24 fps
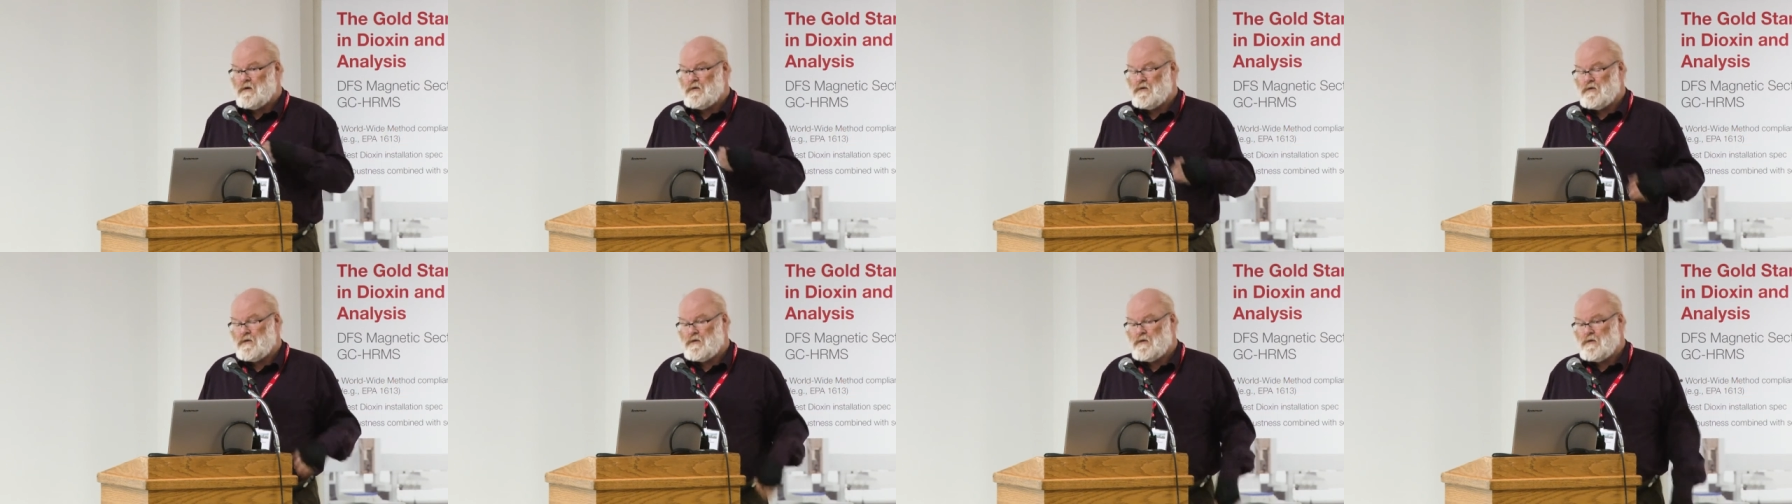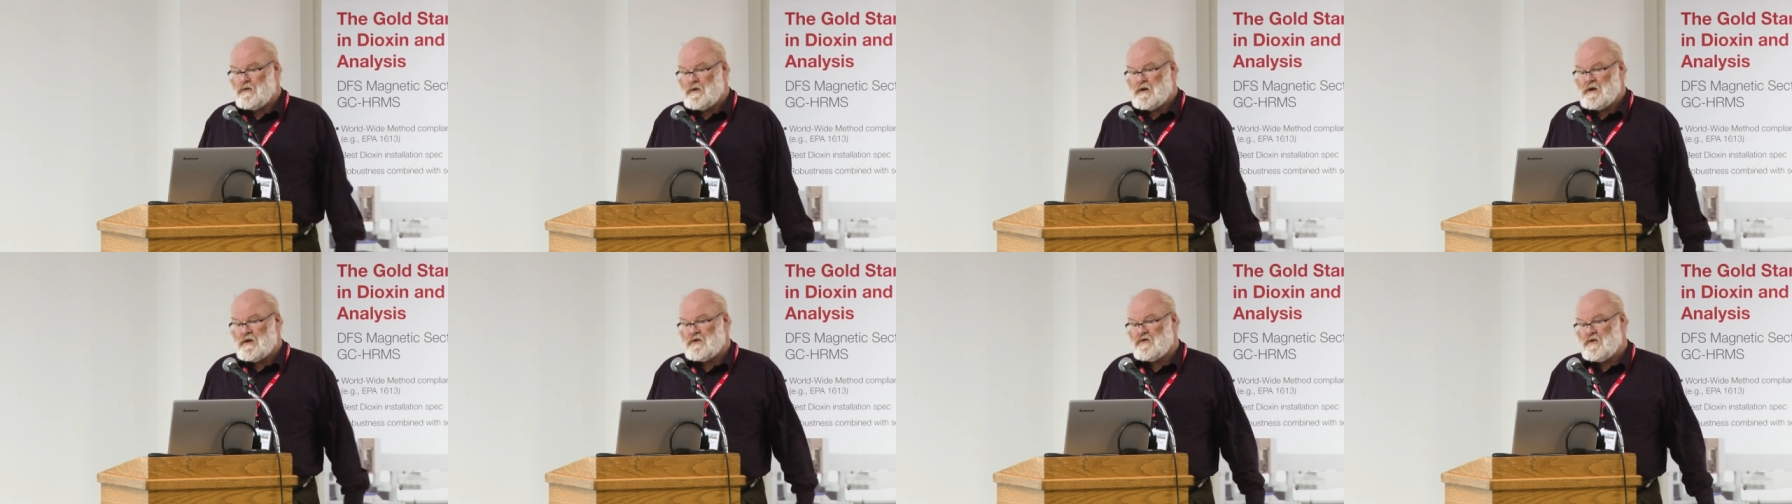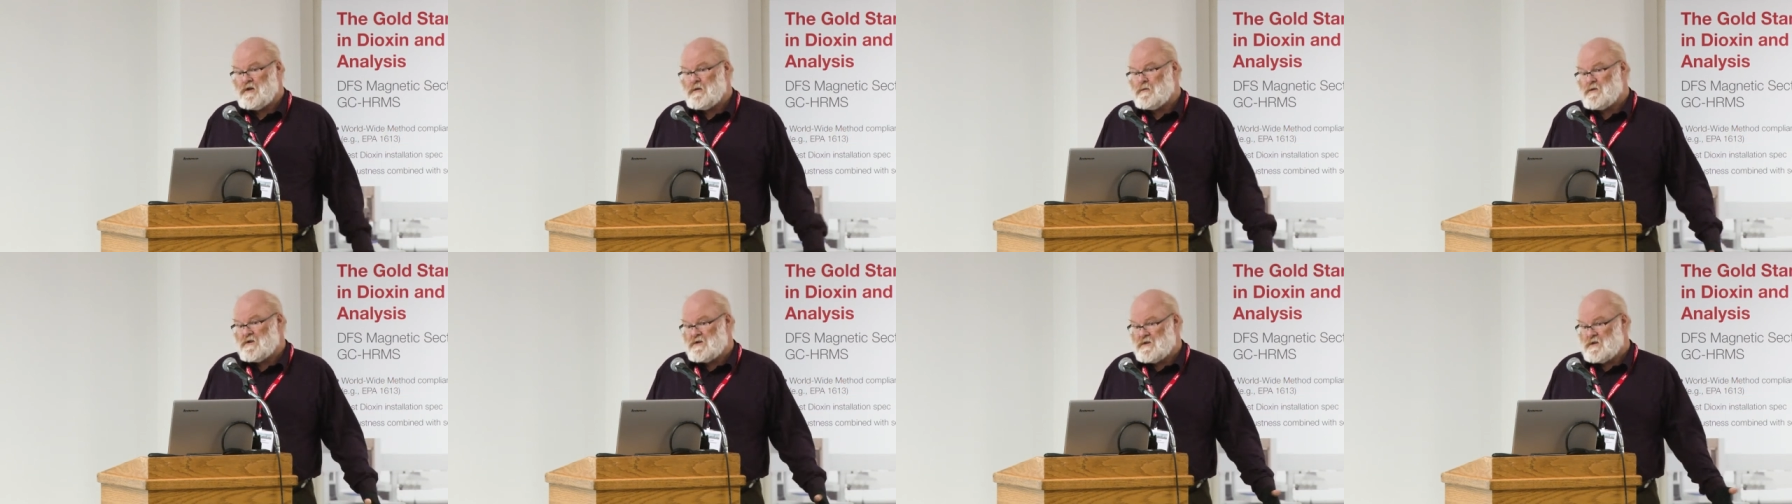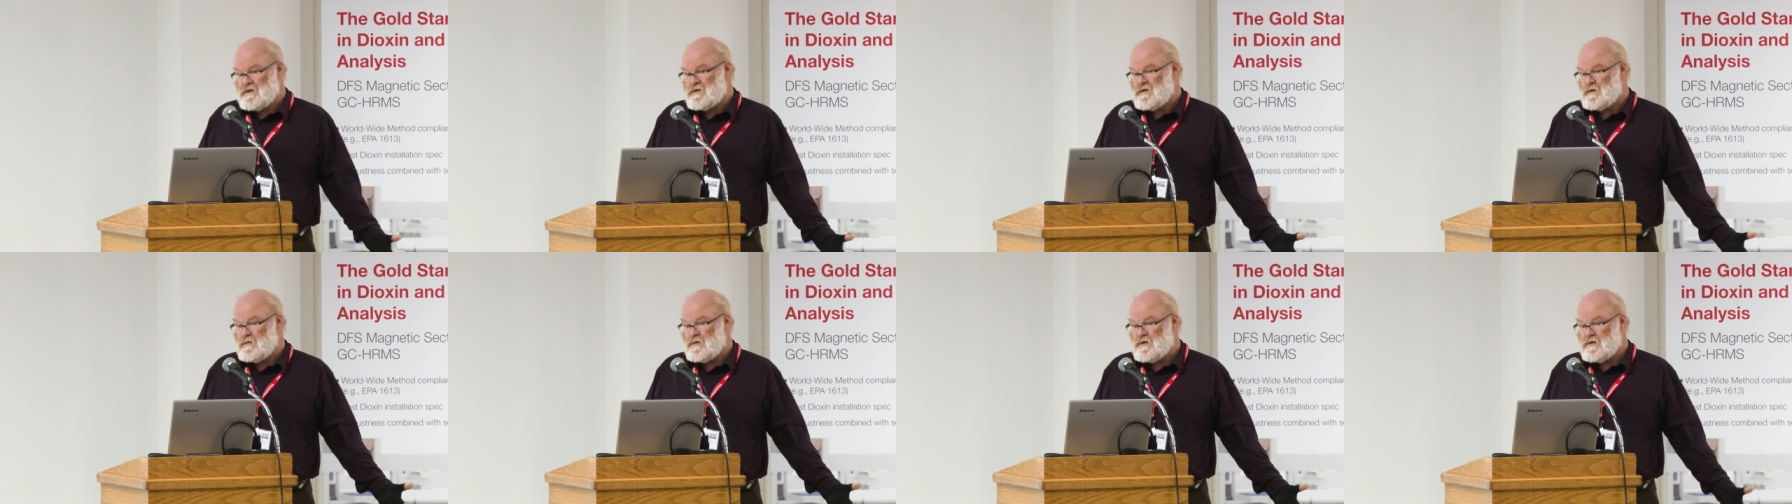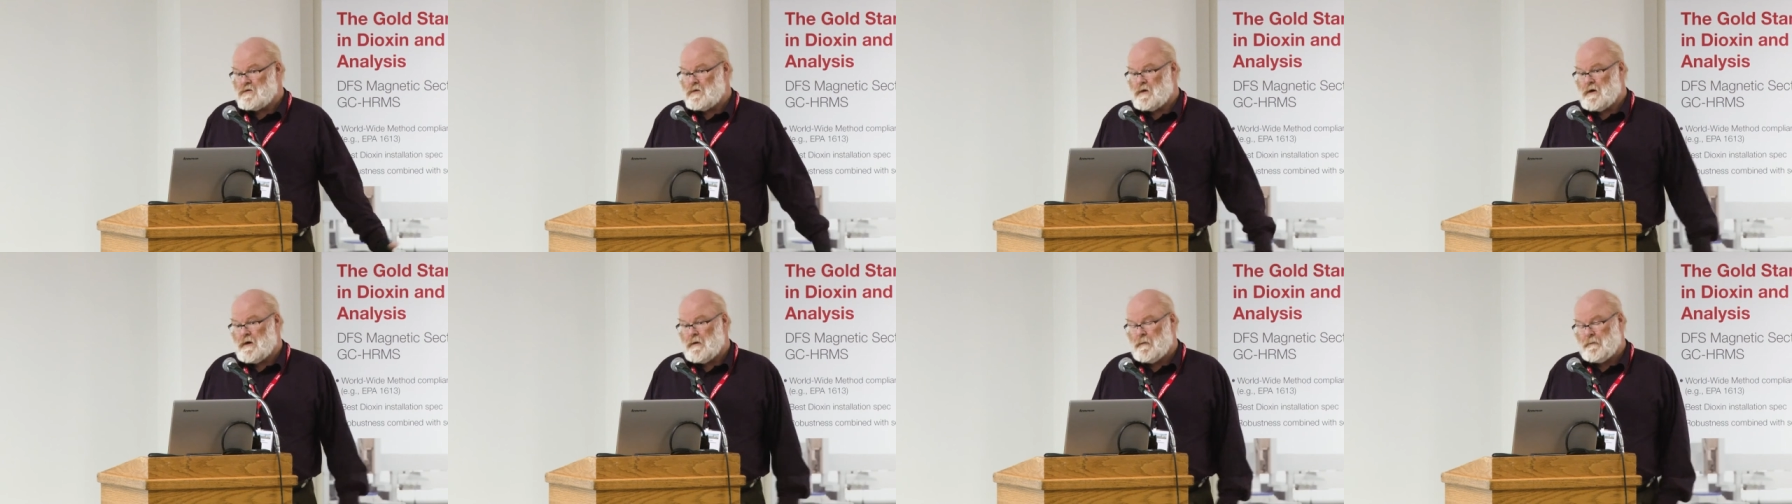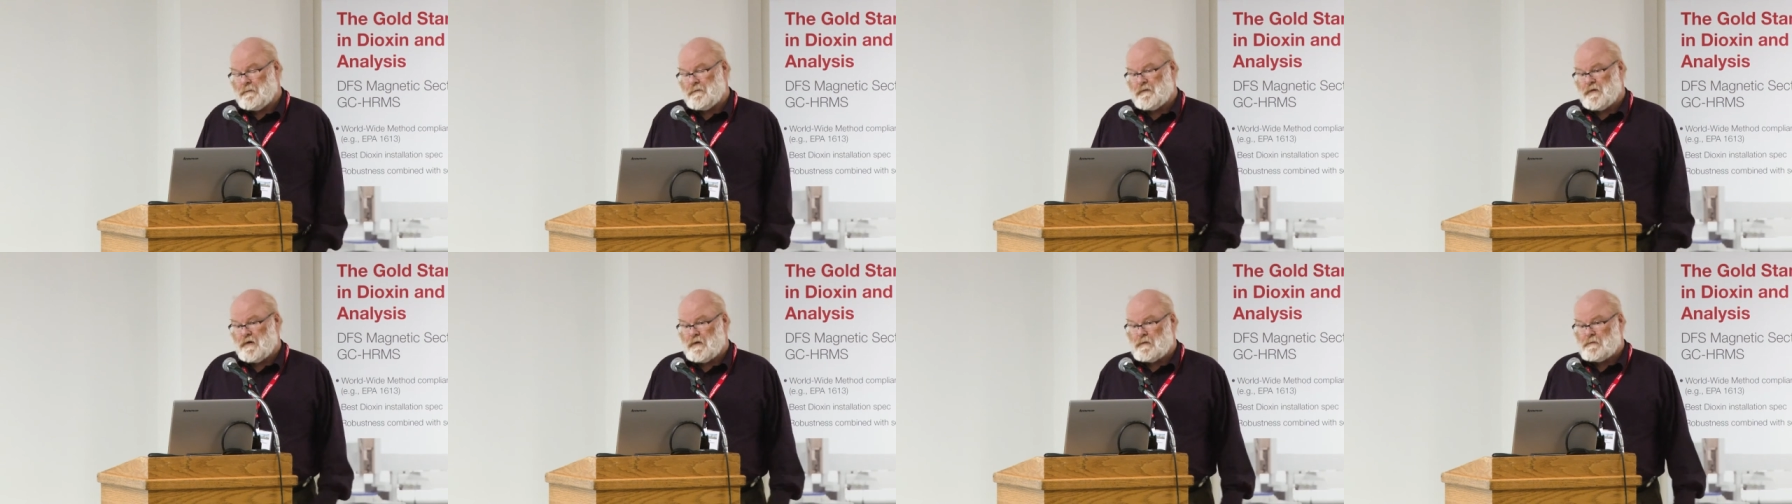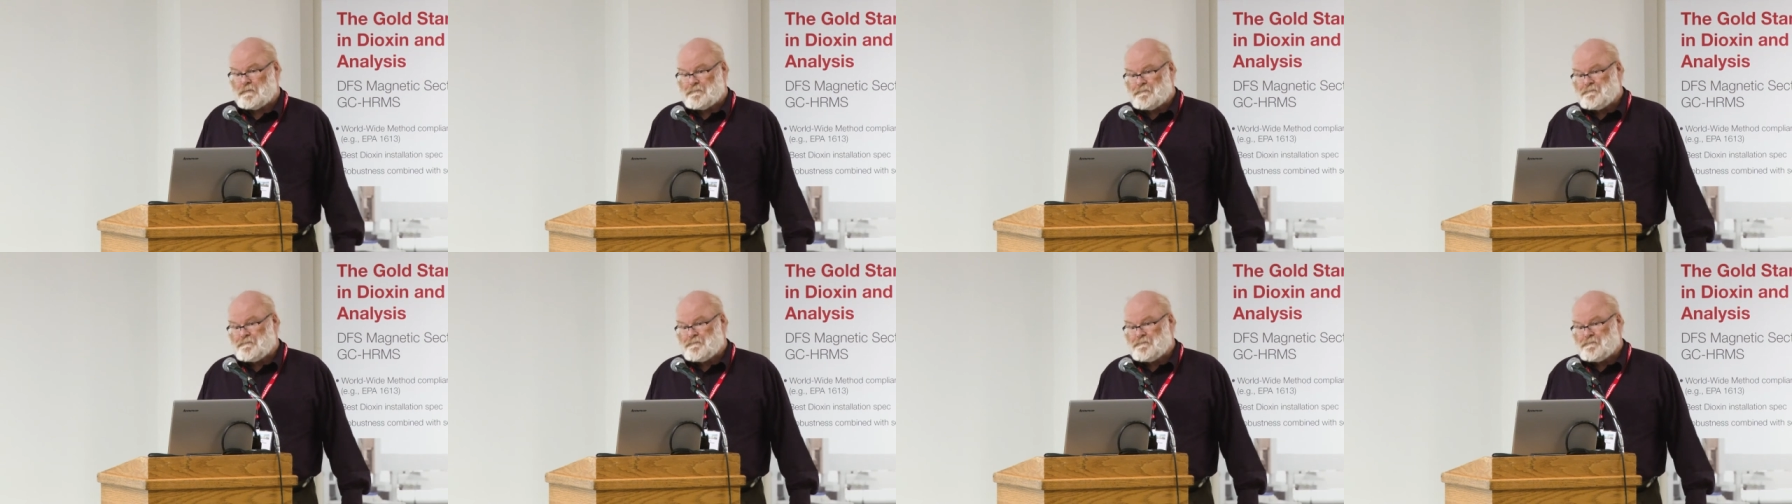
through their treatment system as well. So.